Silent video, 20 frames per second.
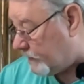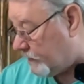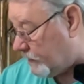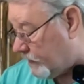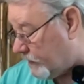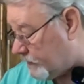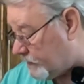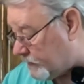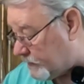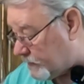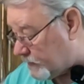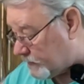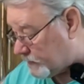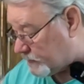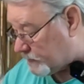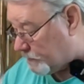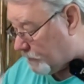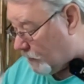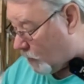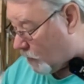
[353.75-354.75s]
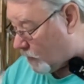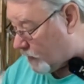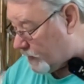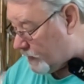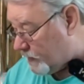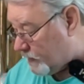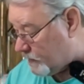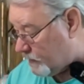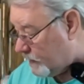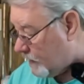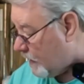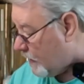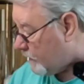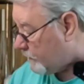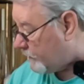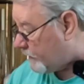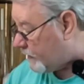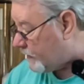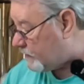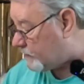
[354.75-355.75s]
there's some more here.
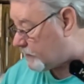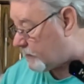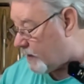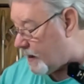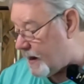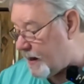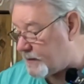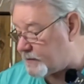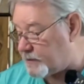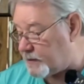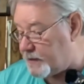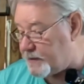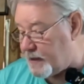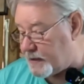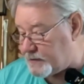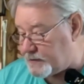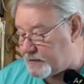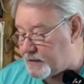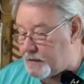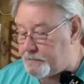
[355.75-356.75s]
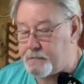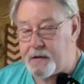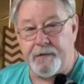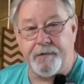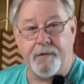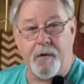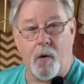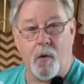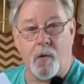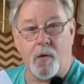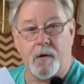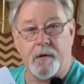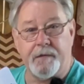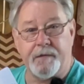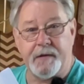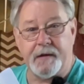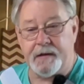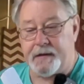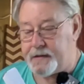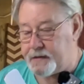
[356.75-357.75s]
These are actually, they sent me 4
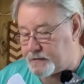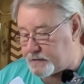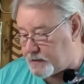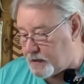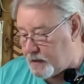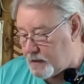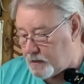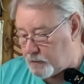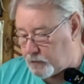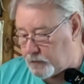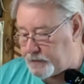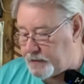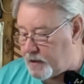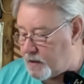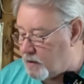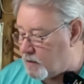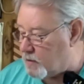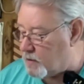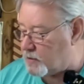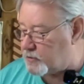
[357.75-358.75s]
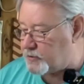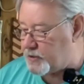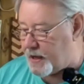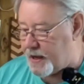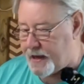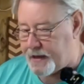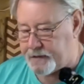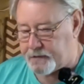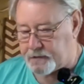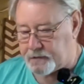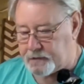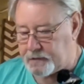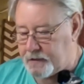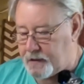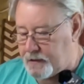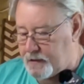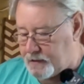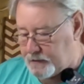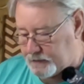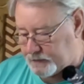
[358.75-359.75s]
of these with the orange handle.
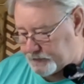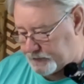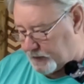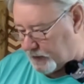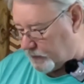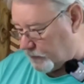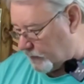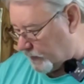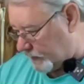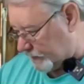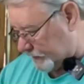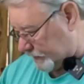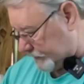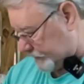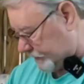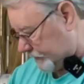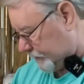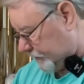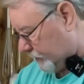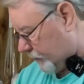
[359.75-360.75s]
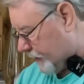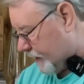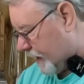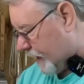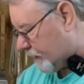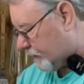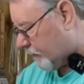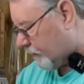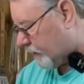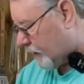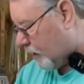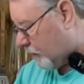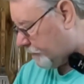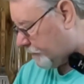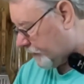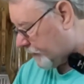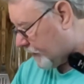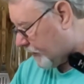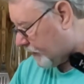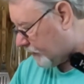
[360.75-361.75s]
So we're not going to
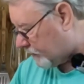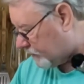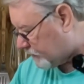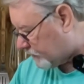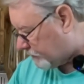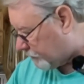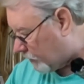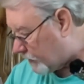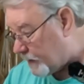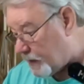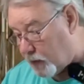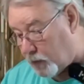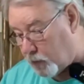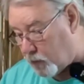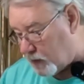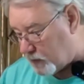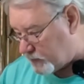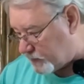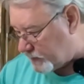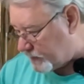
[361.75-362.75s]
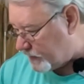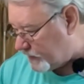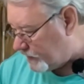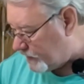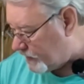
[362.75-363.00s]
open those. We know what's in